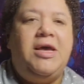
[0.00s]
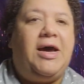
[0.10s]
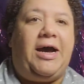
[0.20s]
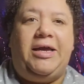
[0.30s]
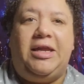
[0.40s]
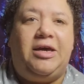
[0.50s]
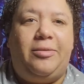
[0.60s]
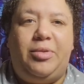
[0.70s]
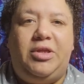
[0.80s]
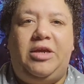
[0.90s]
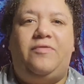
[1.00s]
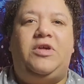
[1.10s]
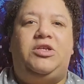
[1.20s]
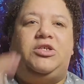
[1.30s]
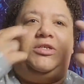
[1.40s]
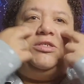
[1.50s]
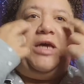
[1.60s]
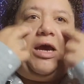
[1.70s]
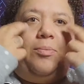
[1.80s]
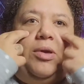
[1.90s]
I cannot believe that just
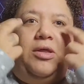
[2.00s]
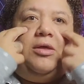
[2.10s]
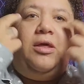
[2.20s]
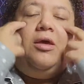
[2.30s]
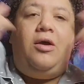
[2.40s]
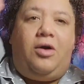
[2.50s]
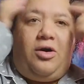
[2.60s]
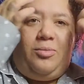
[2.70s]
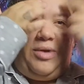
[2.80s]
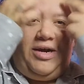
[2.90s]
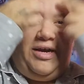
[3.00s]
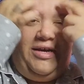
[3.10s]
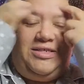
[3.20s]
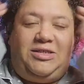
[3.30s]
tapping on my